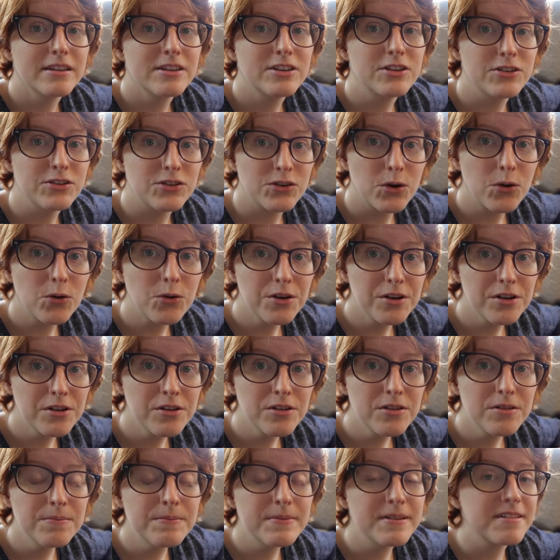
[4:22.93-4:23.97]

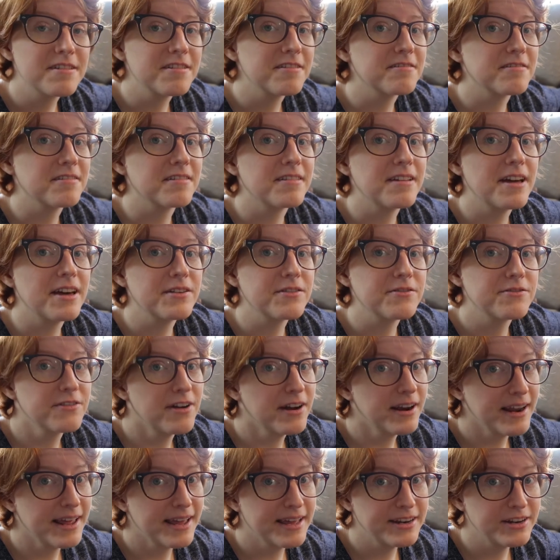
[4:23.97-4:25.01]
tutorial because there's a lot of
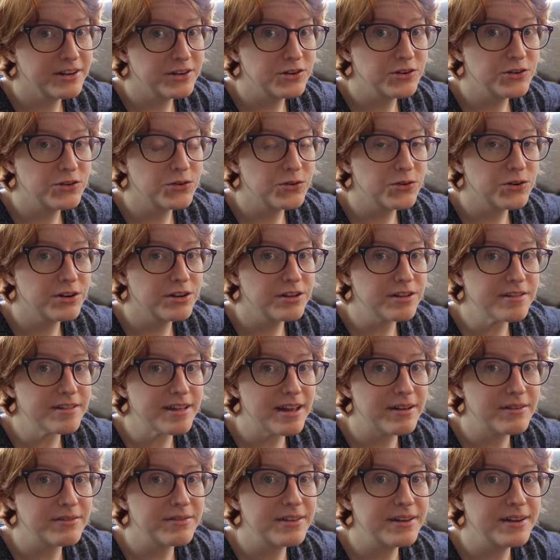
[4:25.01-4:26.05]
right-handed tutorials
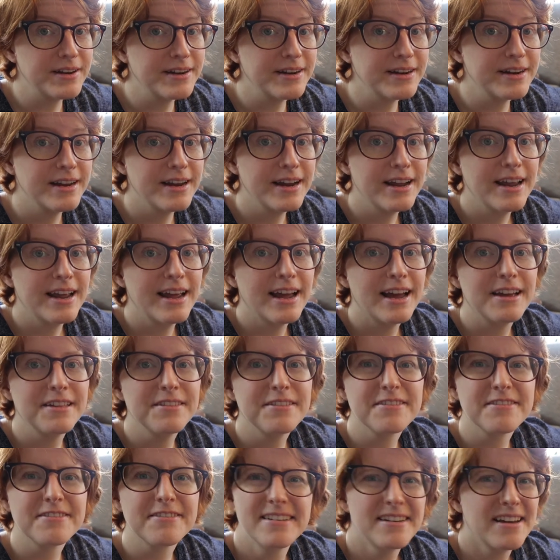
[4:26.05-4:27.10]
out there, and
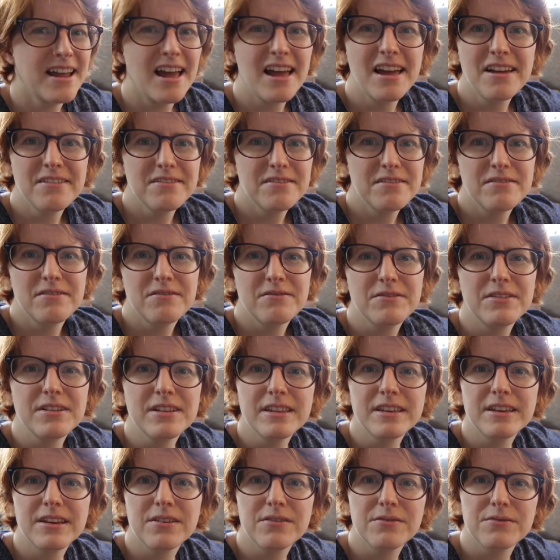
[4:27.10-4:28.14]
there's not
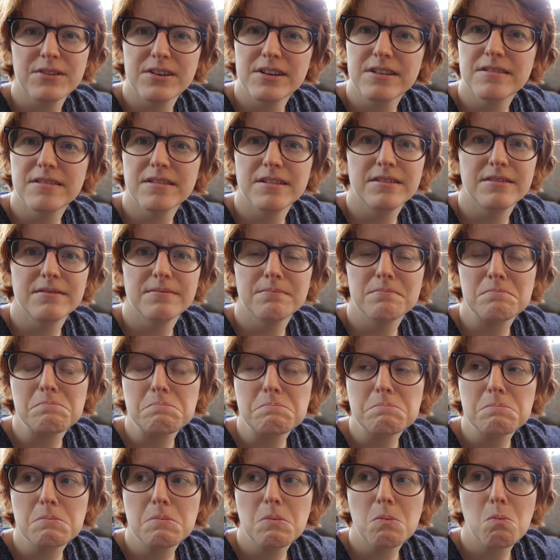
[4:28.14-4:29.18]
really a reason
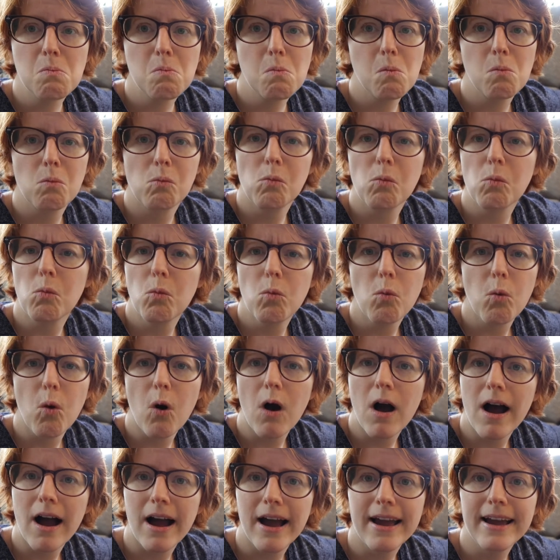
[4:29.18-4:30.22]

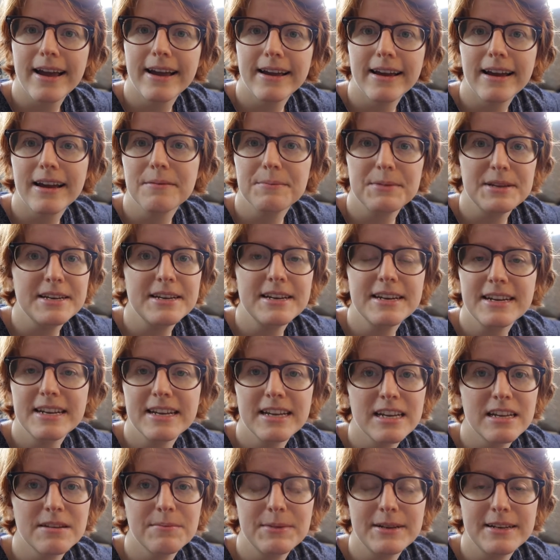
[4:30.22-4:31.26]
why. I mean,
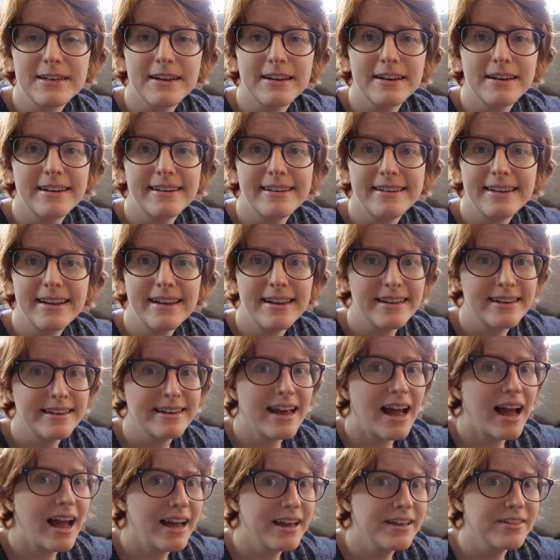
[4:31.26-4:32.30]
knitting can be done in
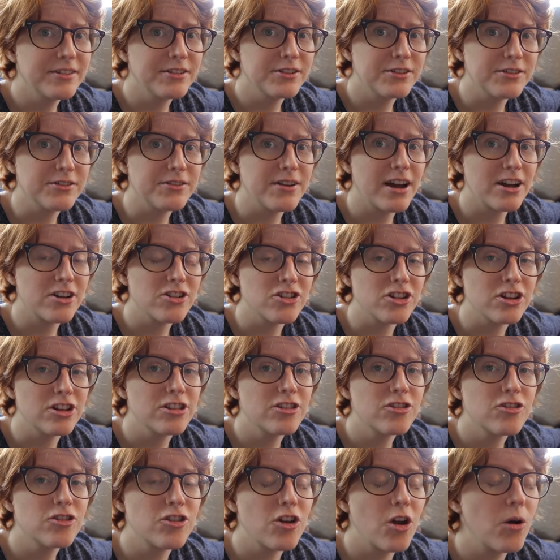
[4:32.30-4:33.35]
either
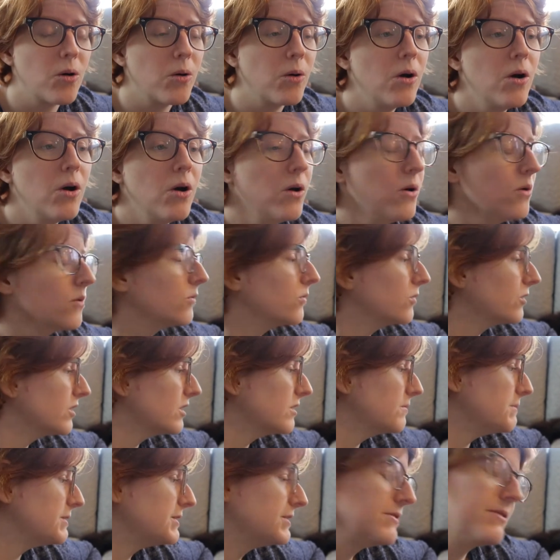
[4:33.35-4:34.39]
direction, so we're
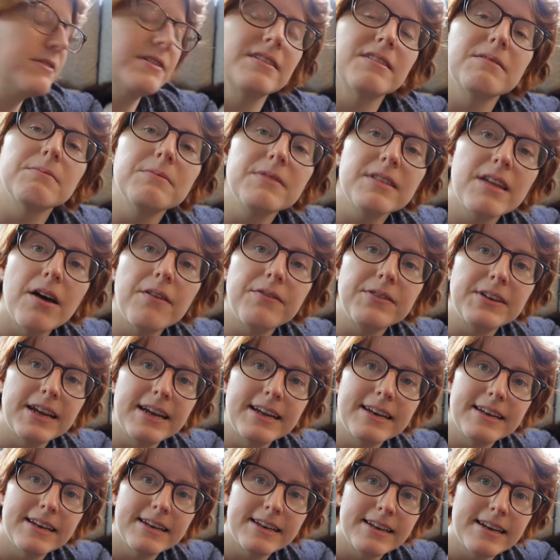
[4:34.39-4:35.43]
going to be doing some
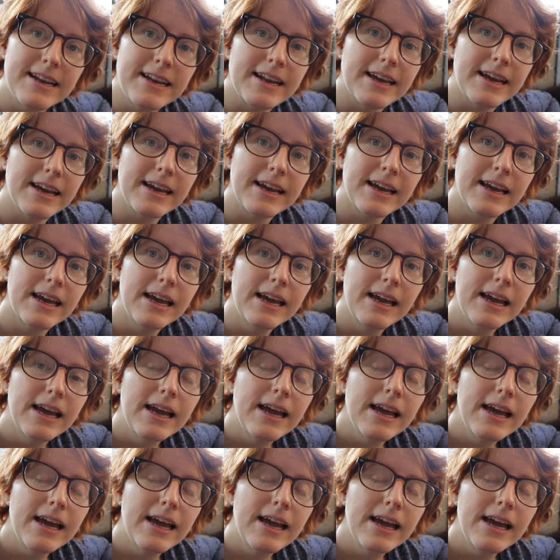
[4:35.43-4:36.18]
left-handed knitting.